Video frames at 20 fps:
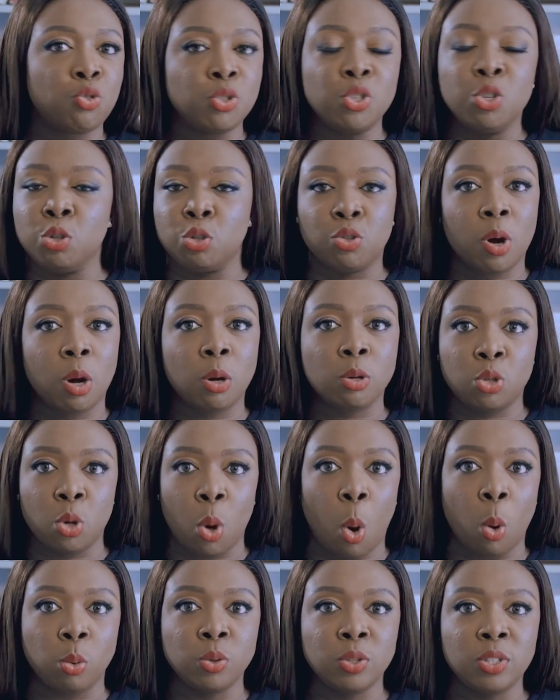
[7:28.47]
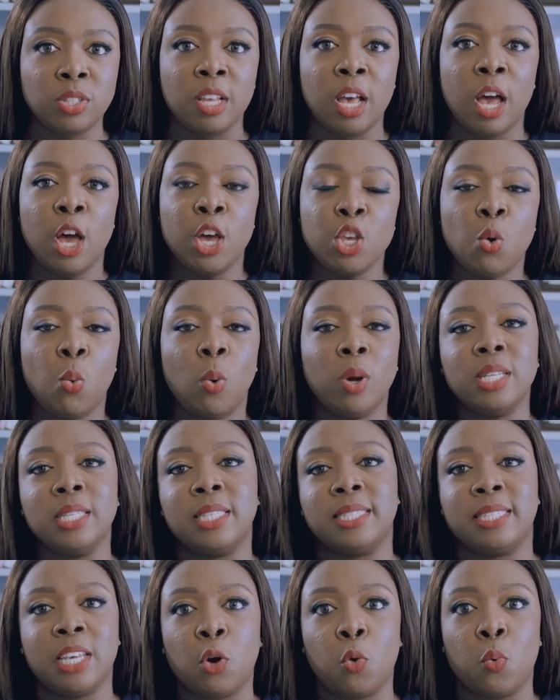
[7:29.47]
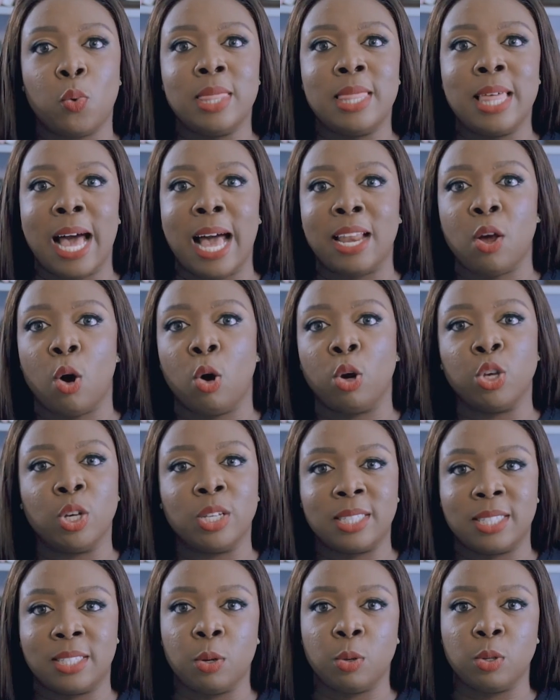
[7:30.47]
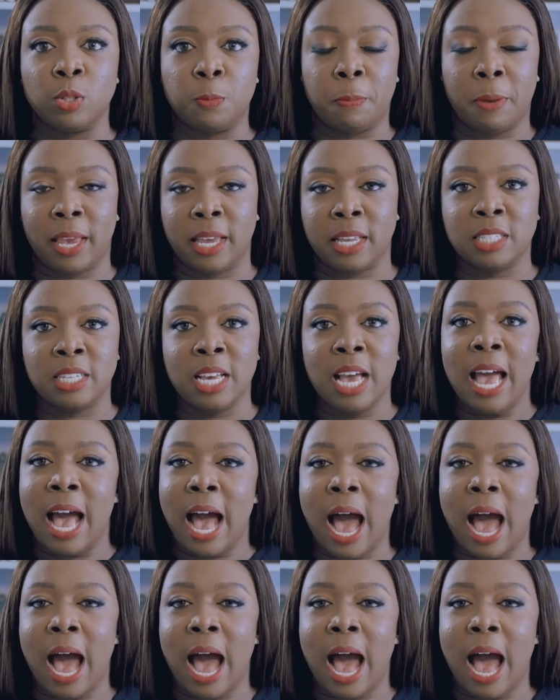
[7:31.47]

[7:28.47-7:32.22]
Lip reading: neutral tones, you want to stick with that on your sales page.